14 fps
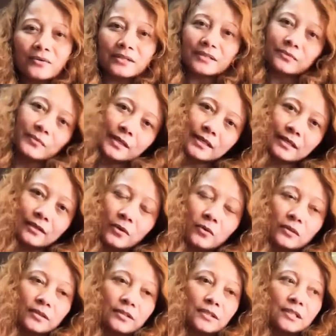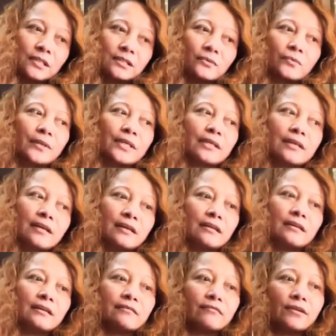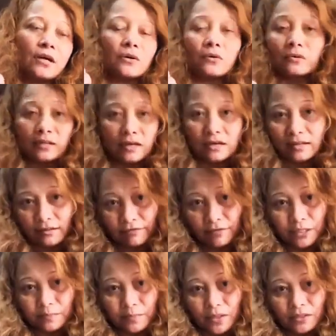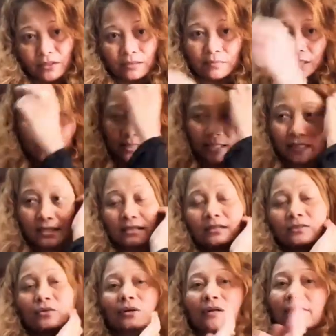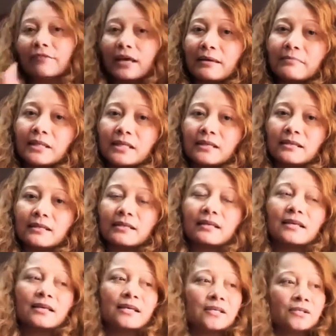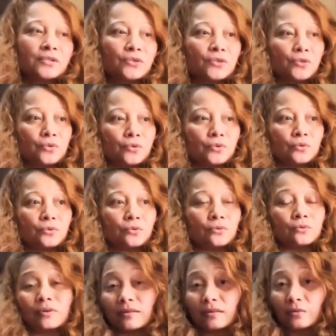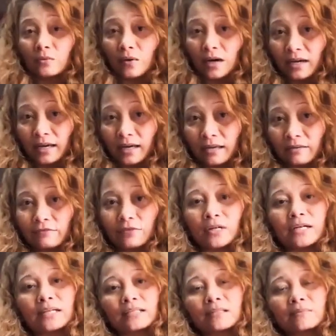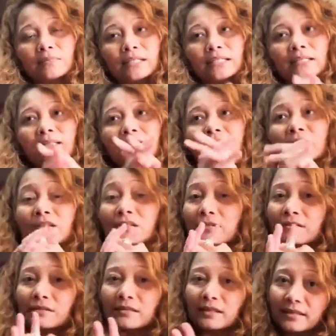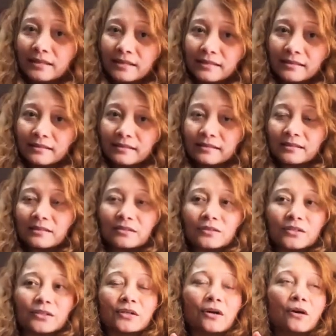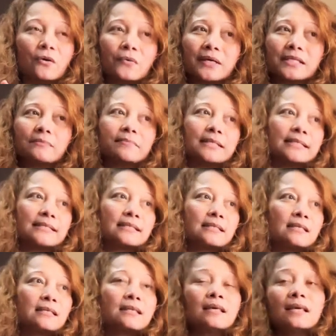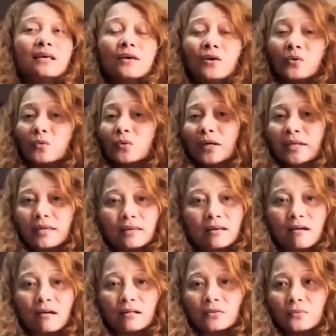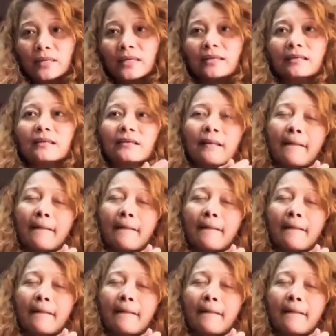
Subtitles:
as we get older we have a whole lot of responsibilities to our family, to the wife or husband, to the kids. You know, you're always busy working all week,